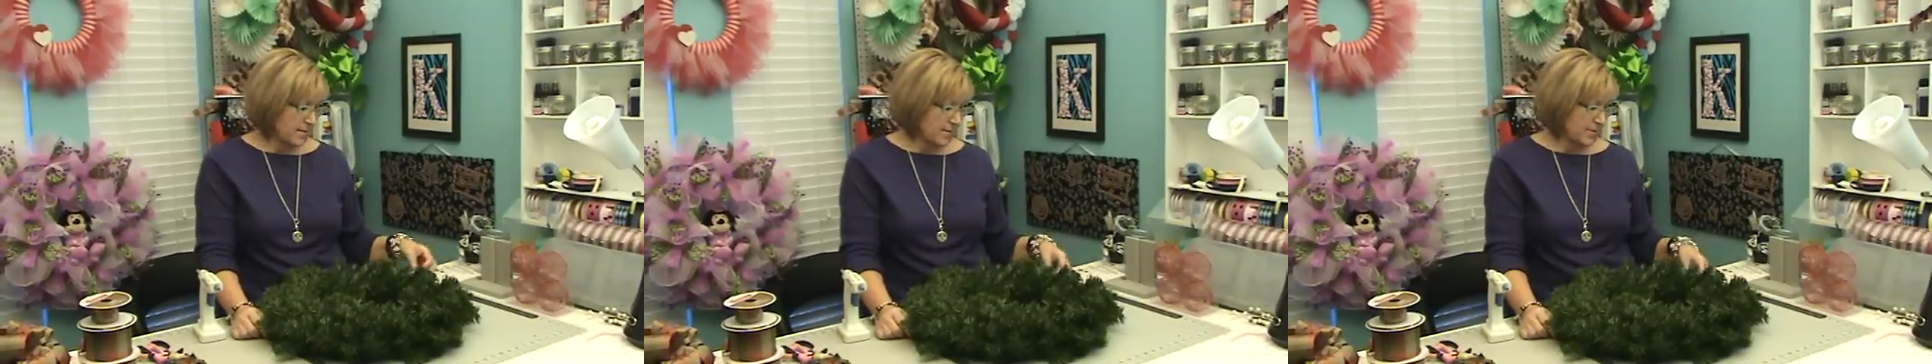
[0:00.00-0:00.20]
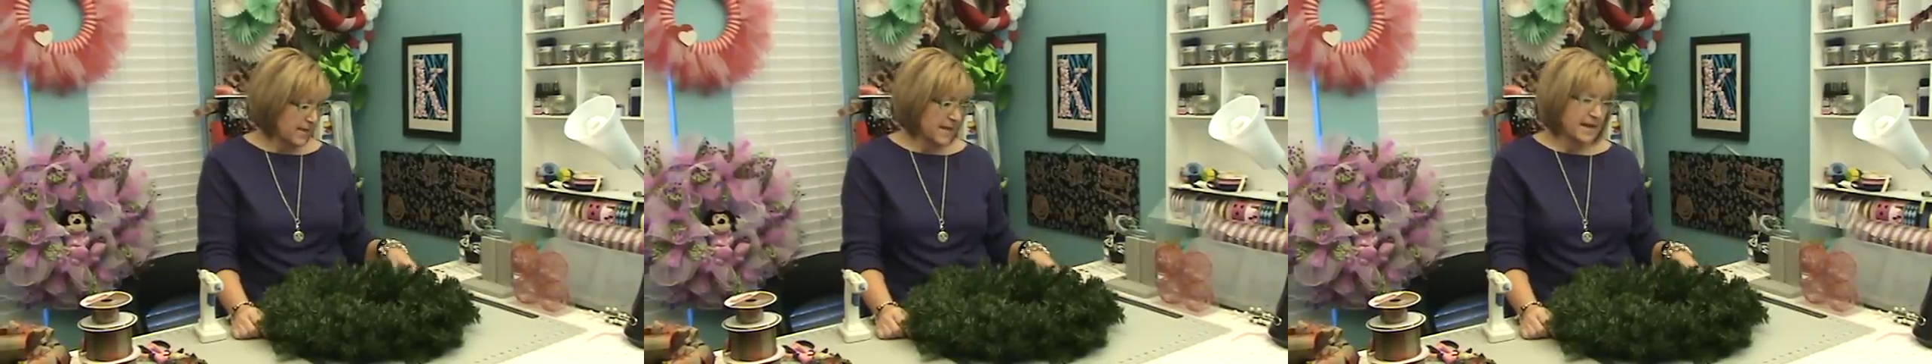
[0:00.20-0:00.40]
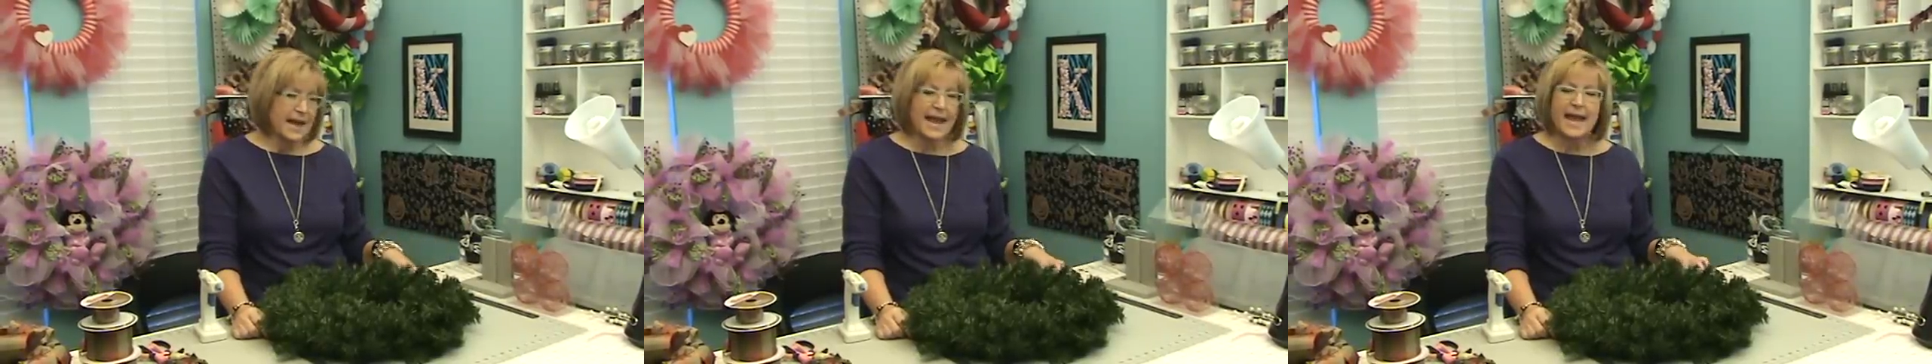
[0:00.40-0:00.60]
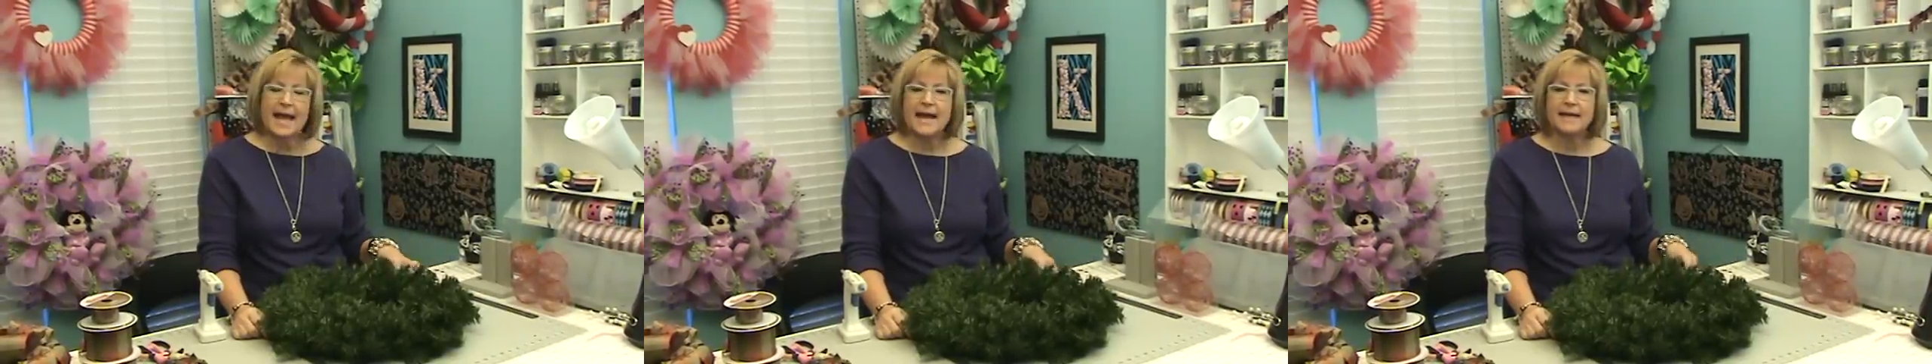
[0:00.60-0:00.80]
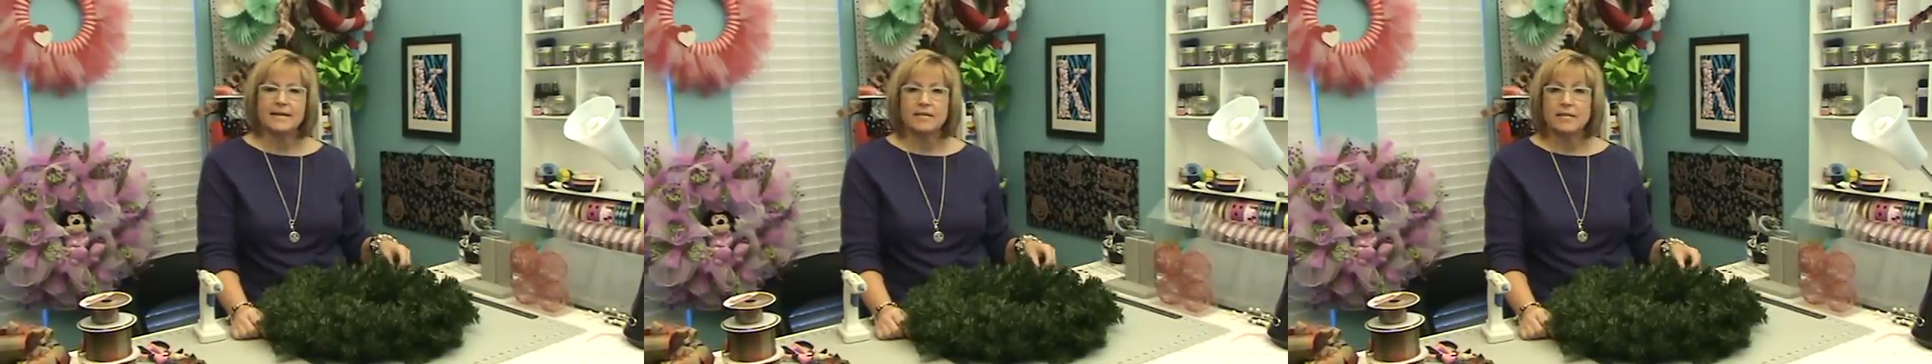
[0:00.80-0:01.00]
that I
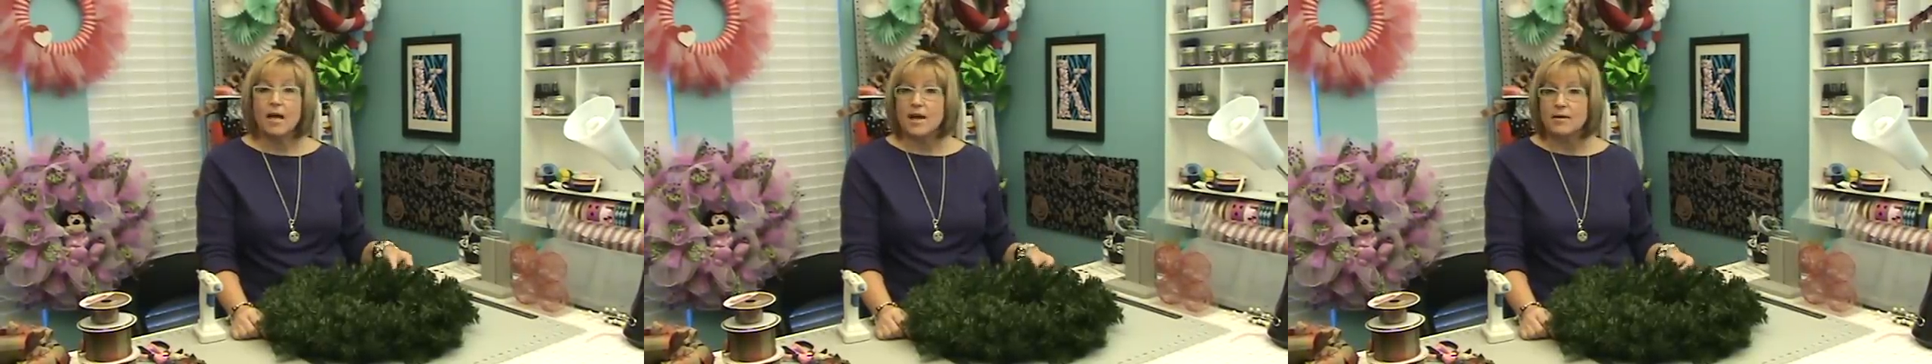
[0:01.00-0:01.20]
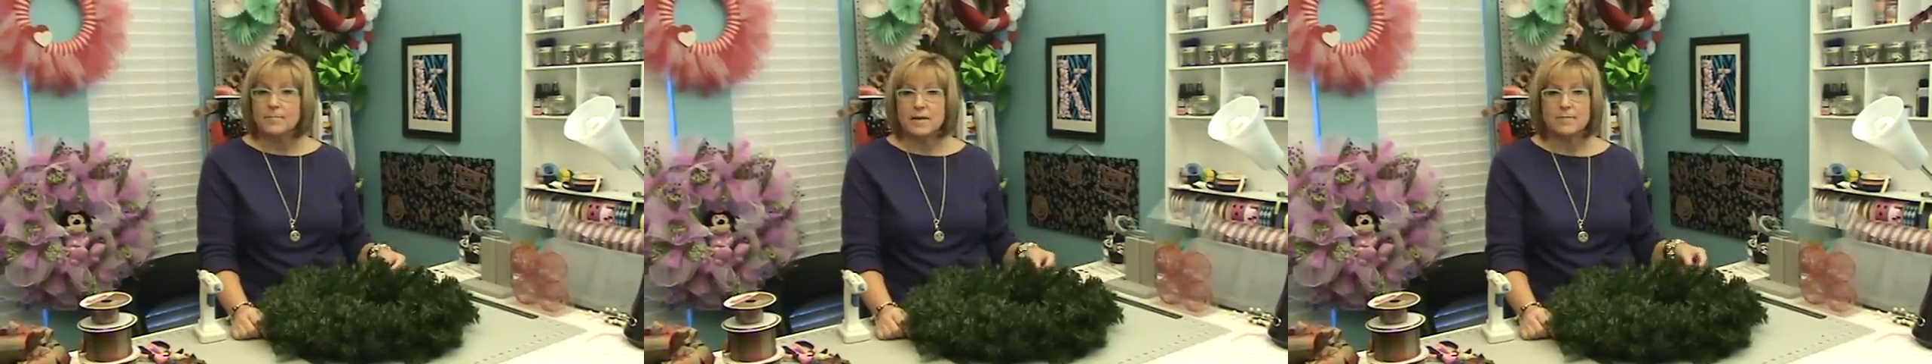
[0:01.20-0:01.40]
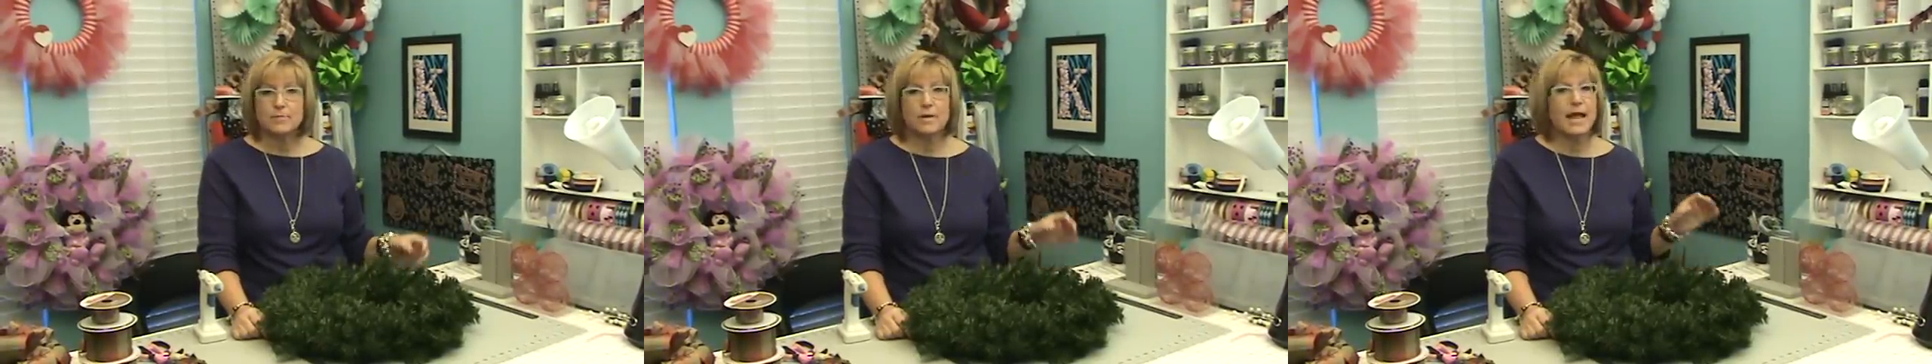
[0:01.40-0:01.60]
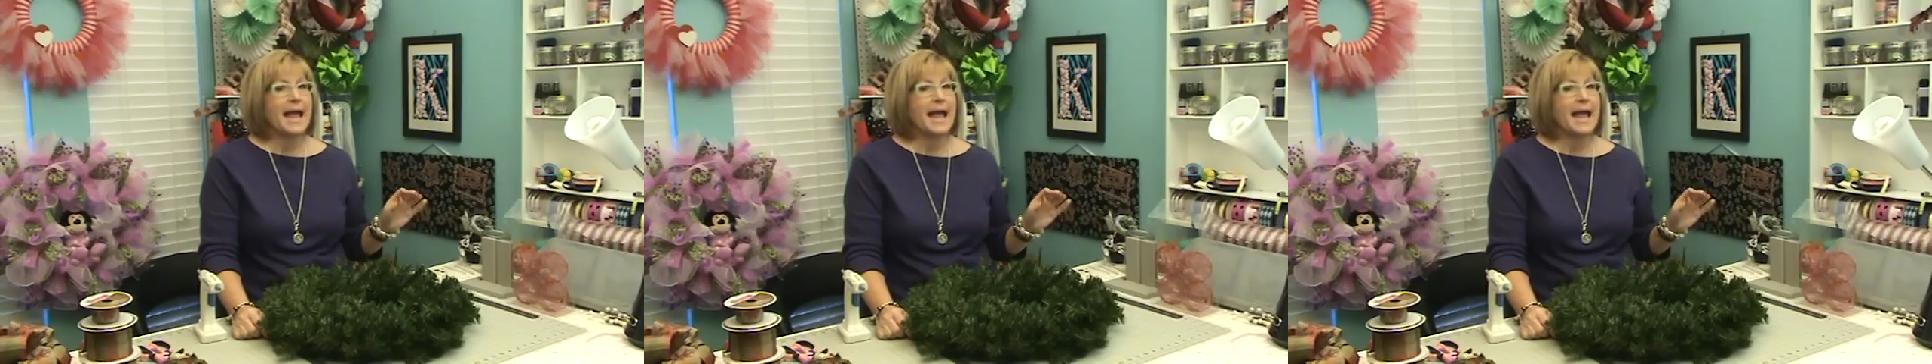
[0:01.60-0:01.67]
had a lot of people